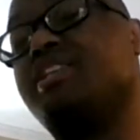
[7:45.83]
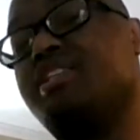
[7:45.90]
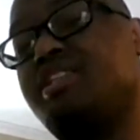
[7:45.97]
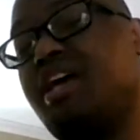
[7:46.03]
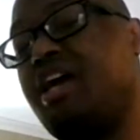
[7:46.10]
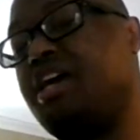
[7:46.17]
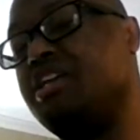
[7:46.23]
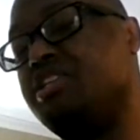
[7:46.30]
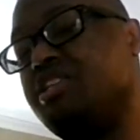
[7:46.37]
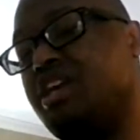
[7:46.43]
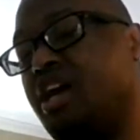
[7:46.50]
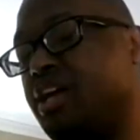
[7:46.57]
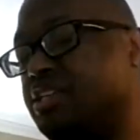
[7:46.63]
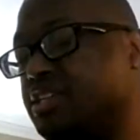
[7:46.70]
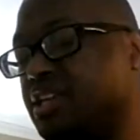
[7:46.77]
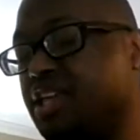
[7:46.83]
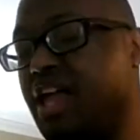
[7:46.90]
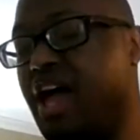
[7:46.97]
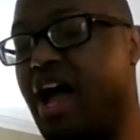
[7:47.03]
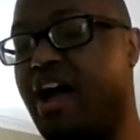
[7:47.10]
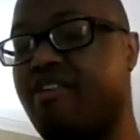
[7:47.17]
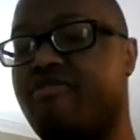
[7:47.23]
second chance in
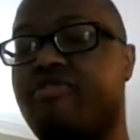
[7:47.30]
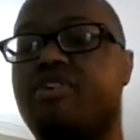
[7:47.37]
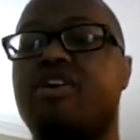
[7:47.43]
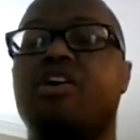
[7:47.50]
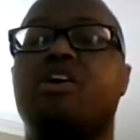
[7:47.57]
life.